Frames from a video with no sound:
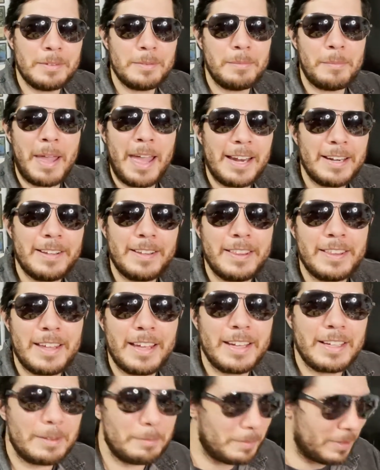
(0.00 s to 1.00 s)
mana
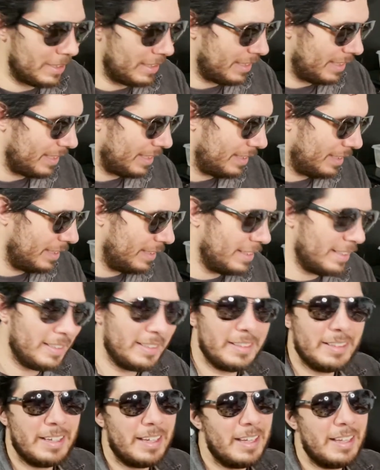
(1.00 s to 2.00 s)
thing, but like,
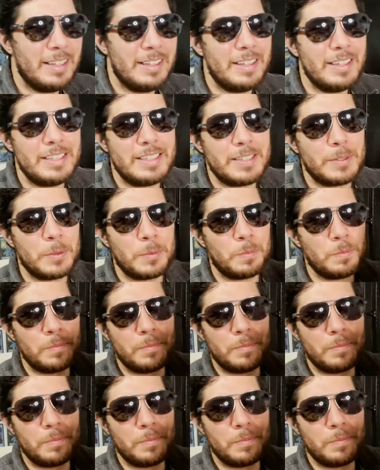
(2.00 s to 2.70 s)
this,